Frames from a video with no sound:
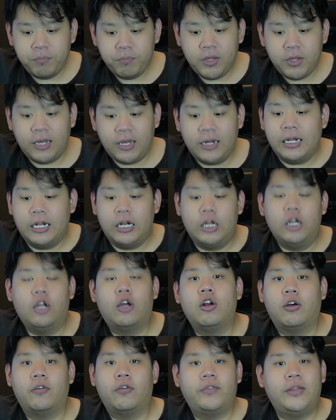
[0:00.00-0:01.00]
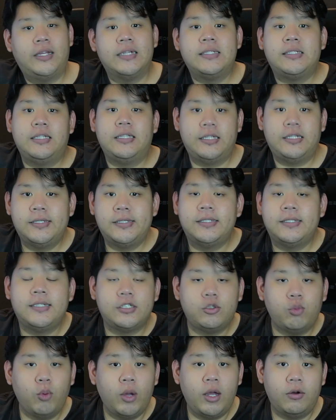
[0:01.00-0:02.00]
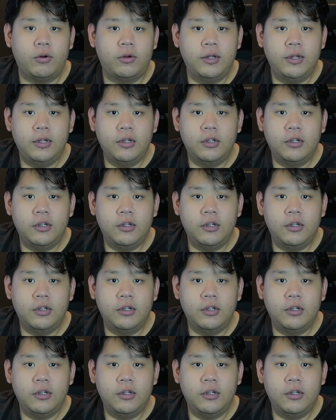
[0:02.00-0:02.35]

in a lot of the citizens as well.